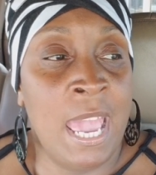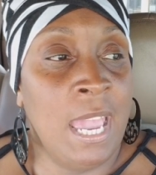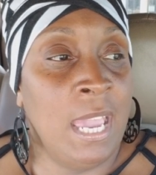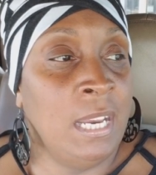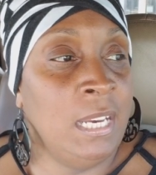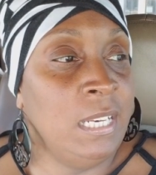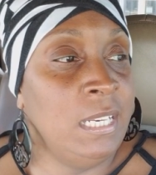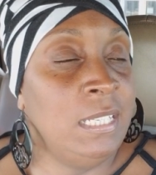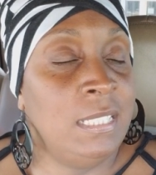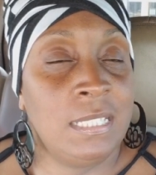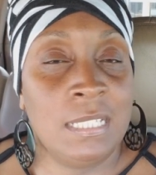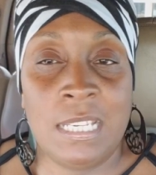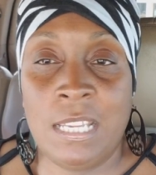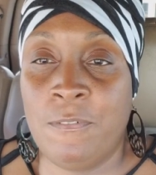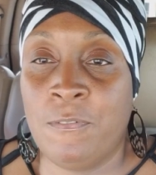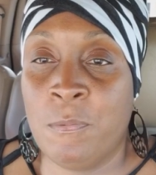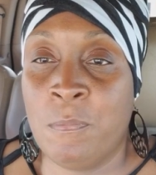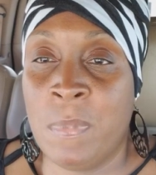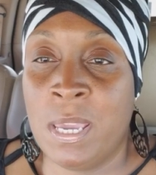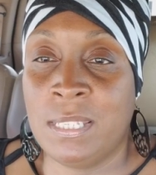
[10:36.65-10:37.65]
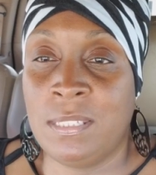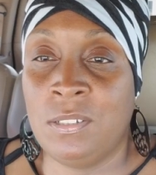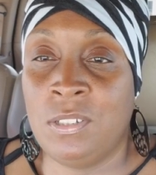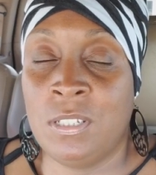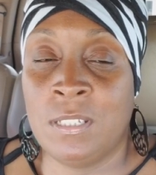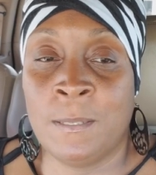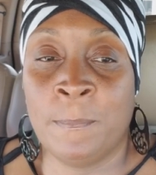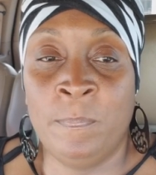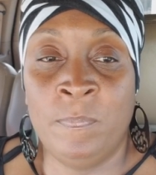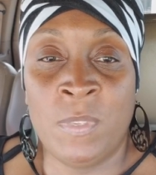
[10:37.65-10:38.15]
And he's leaving
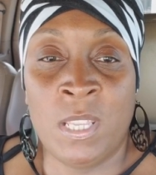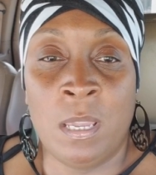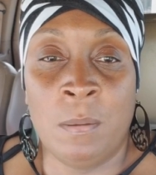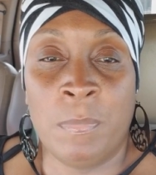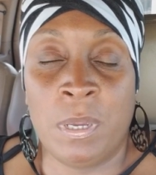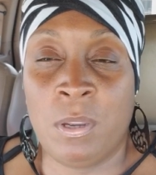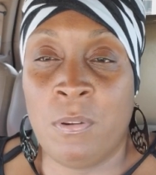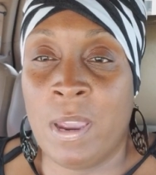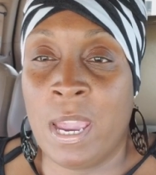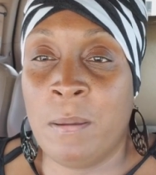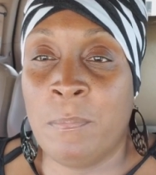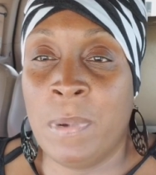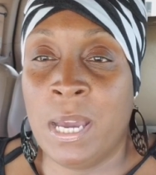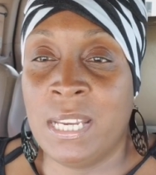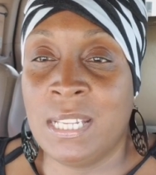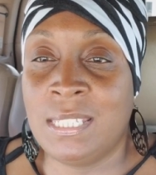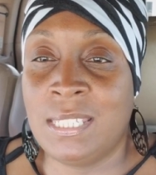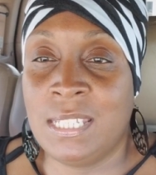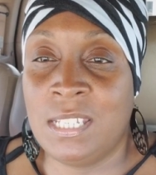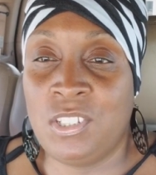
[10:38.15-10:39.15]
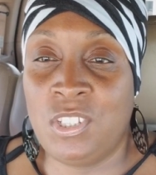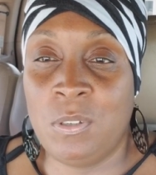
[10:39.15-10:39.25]
messages. My grandmother says